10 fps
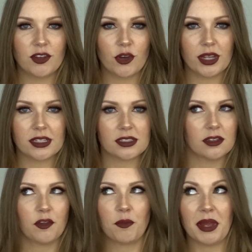noticed
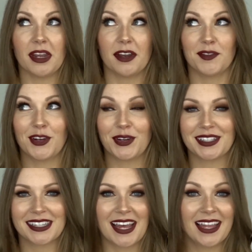or may not have
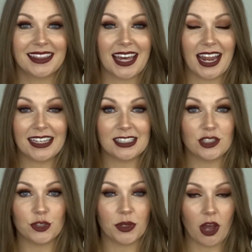noticed that I didn't
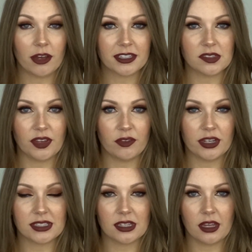do an August
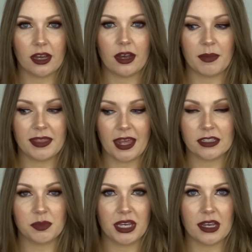favorites, and that
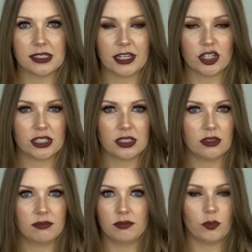is because I just
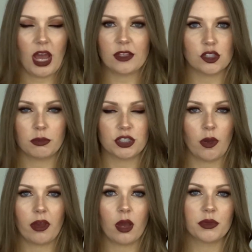had so much
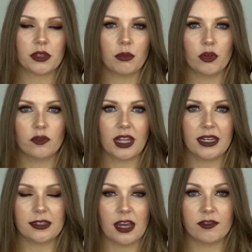going on with the move that I
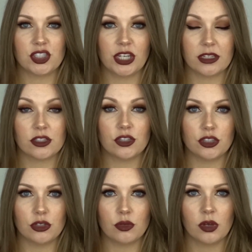didn't have a chance to
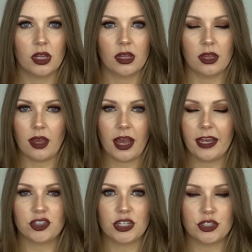do. I
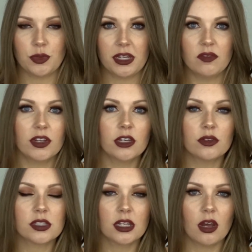actually didn't do any
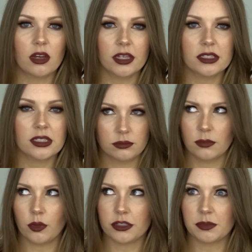videos in August
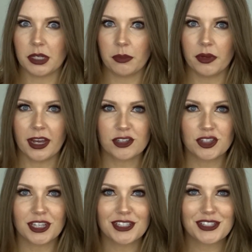or September
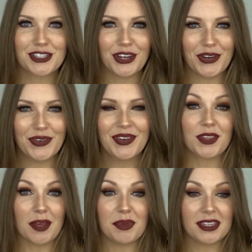actually. So with
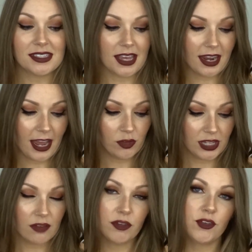that being said, I only
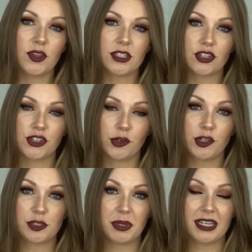have a few things to show you
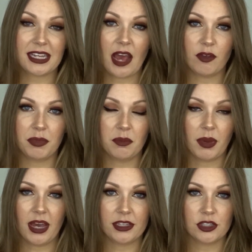just because I haven't been
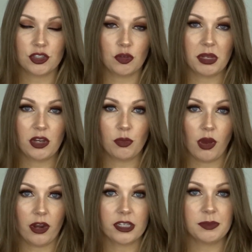buying too many new
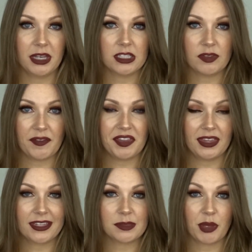products because of everything
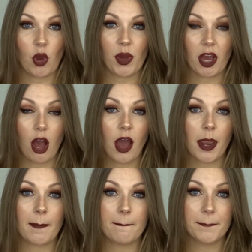that's been going
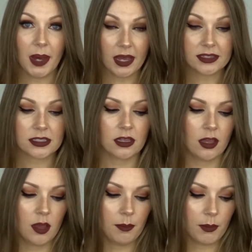on, but
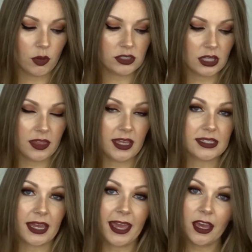most of the things
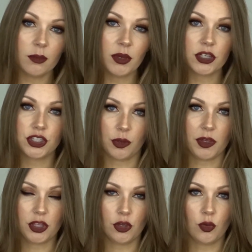I am
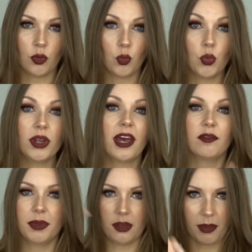showing you would have
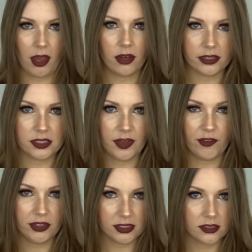been in my August
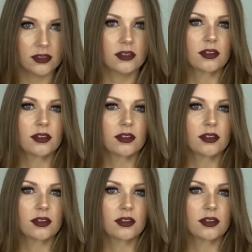favorites.